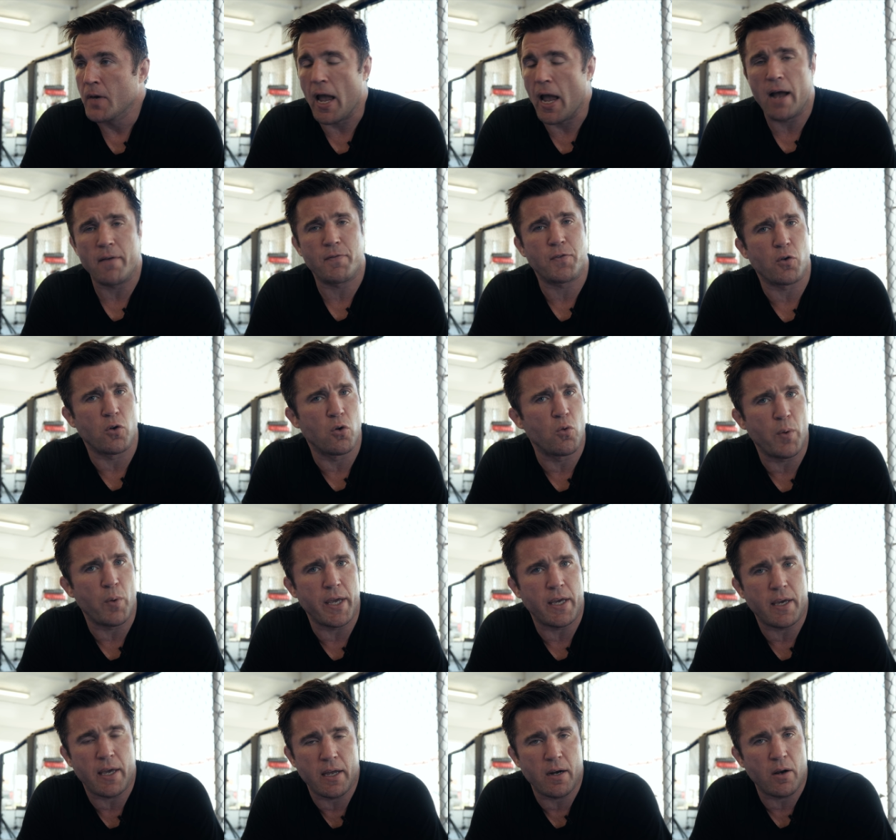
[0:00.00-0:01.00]
after a
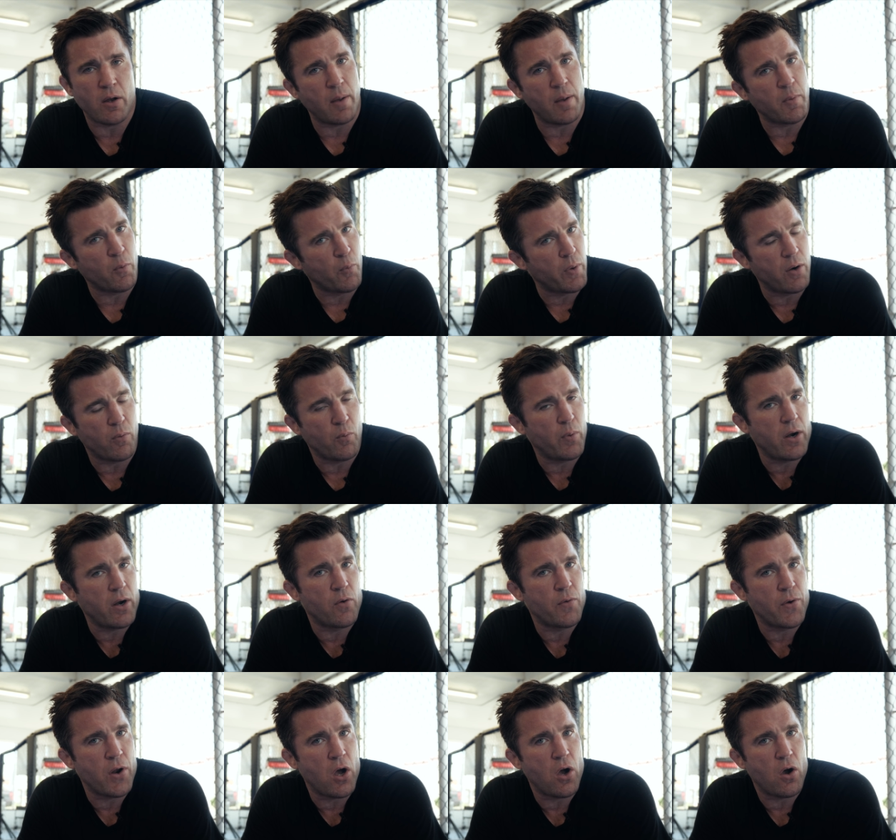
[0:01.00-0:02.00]
weekend. I mean, we, we
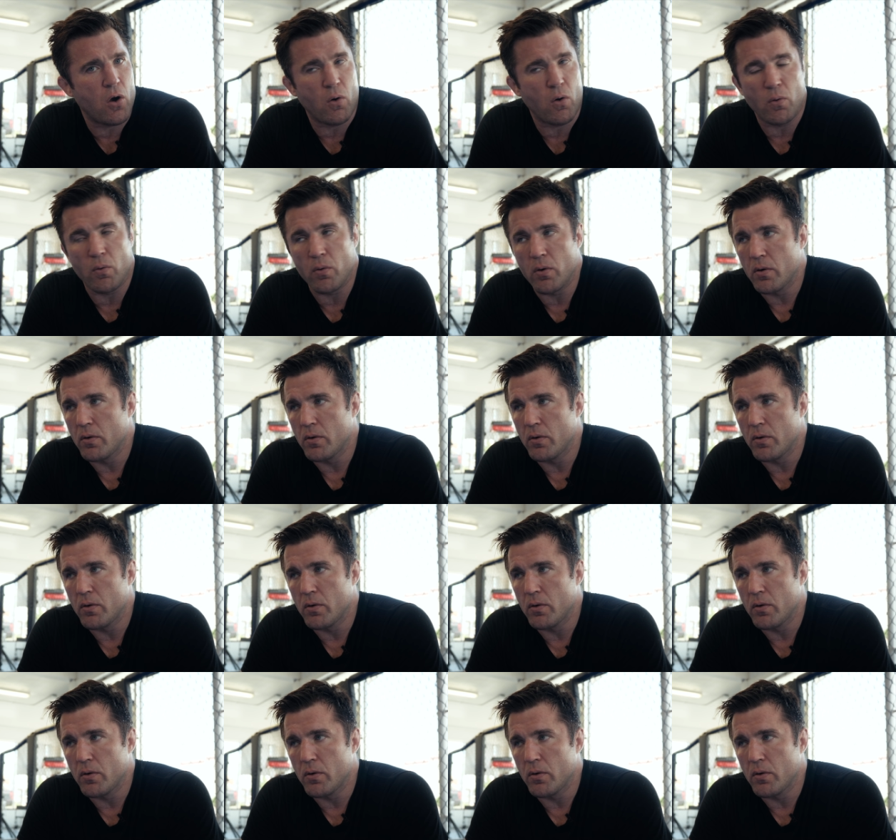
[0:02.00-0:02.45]
don't know.